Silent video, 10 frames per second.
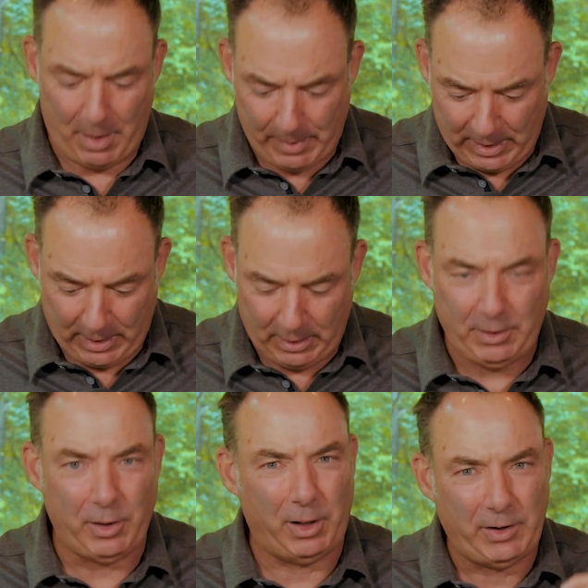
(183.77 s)
I mean,
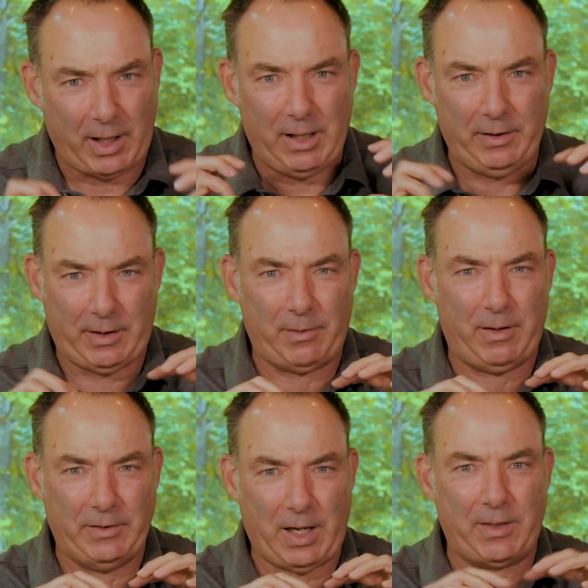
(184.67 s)
as
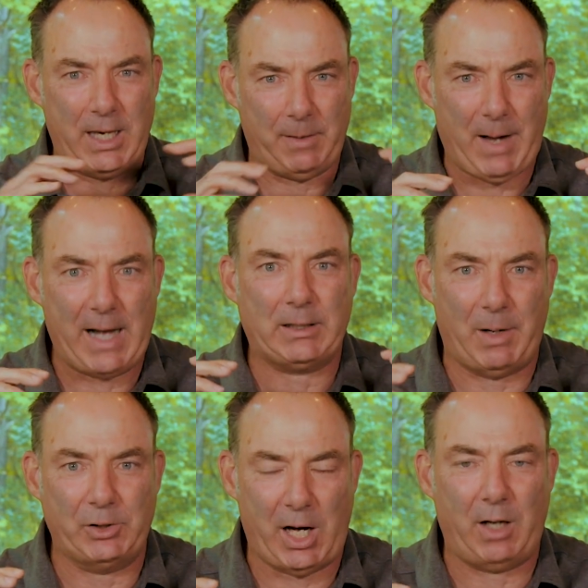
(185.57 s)
I think back to
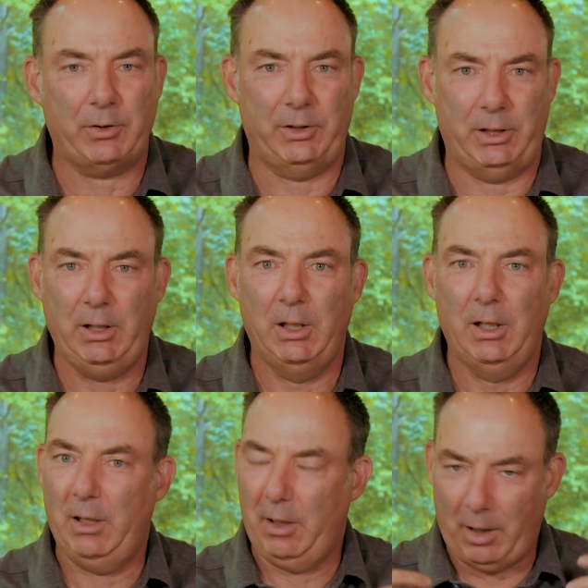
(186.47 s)
my childhood,
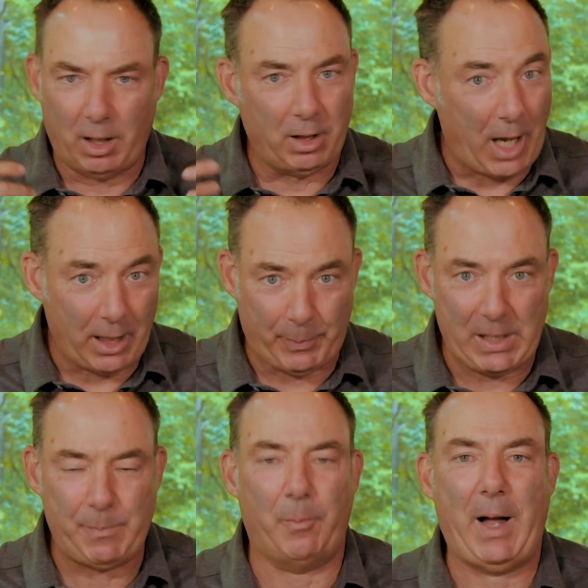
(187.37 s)
a lot of
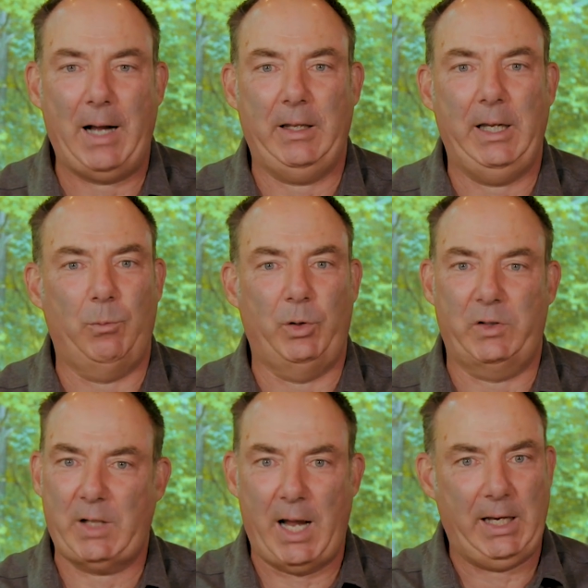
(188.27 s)
people back then would
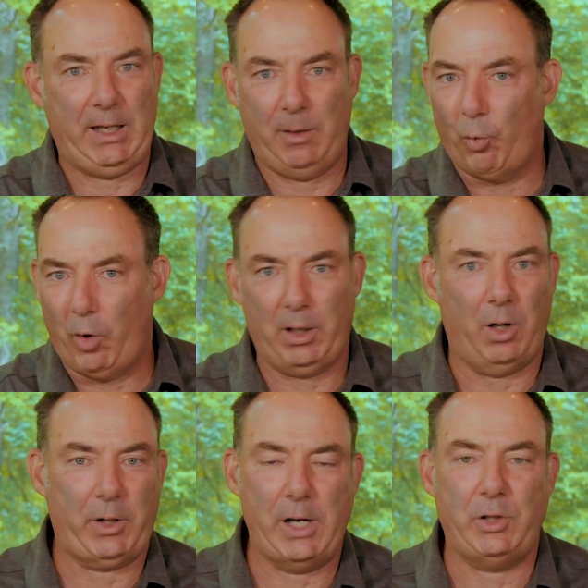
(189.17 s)
stay in one
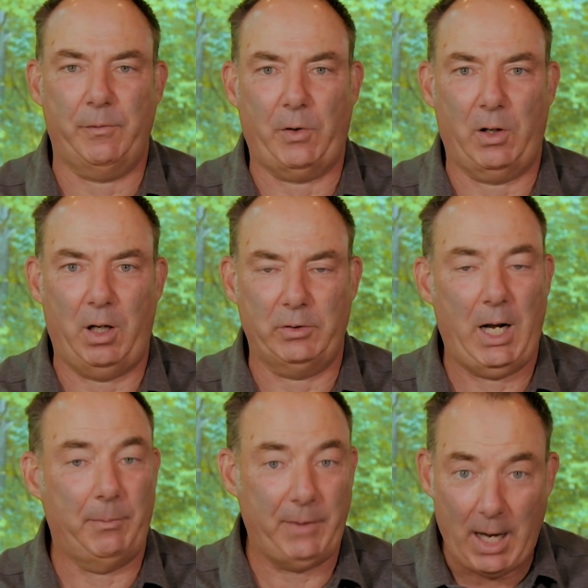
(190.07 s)
location for a long
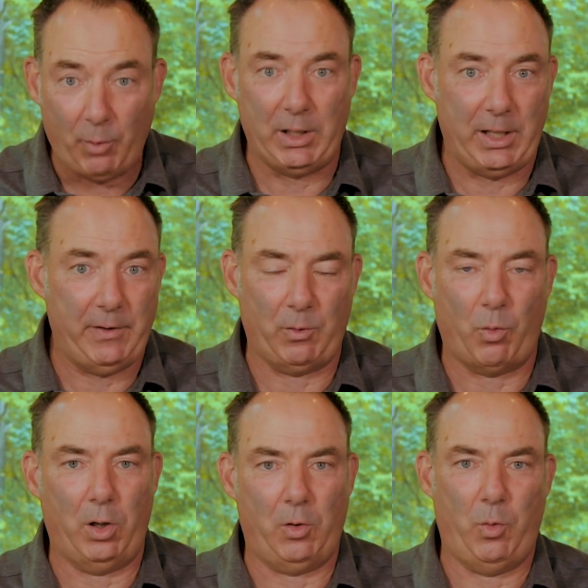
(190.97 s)
time. Now we live in a
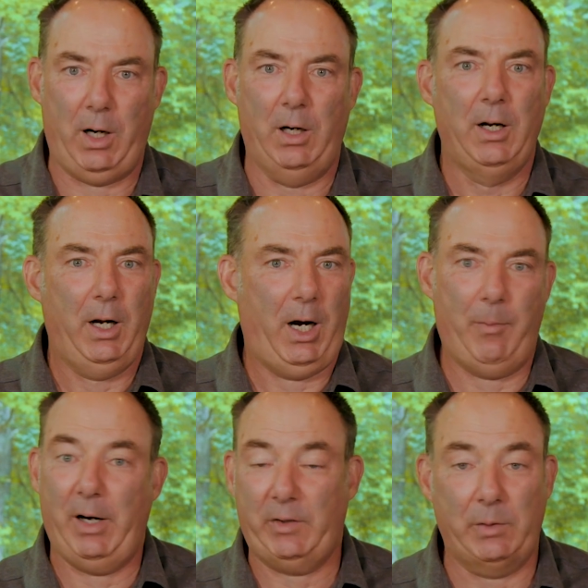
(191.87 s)
world where
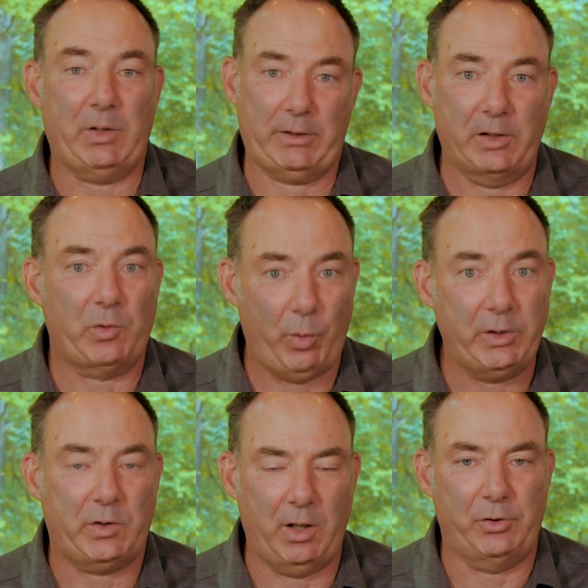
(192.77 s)
everybody seems like they
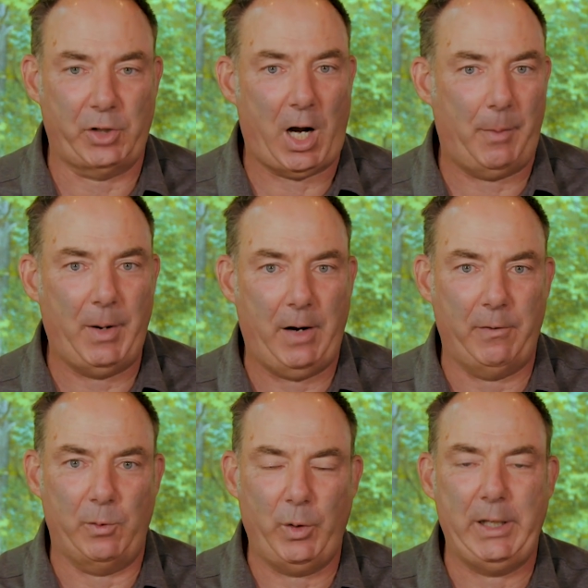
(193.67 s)
switch their job
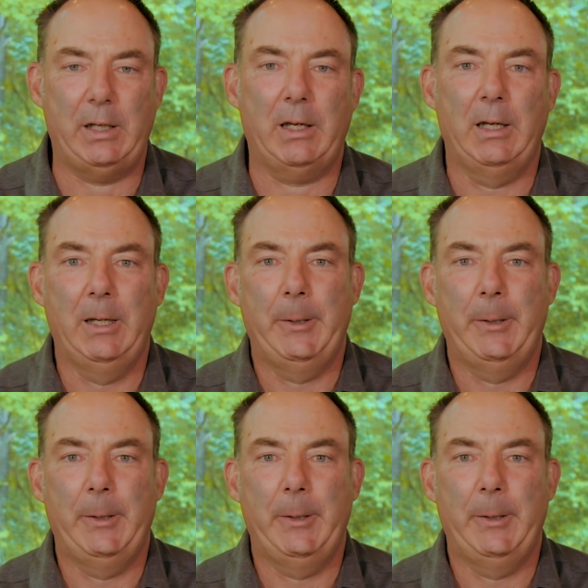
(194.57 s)
every week.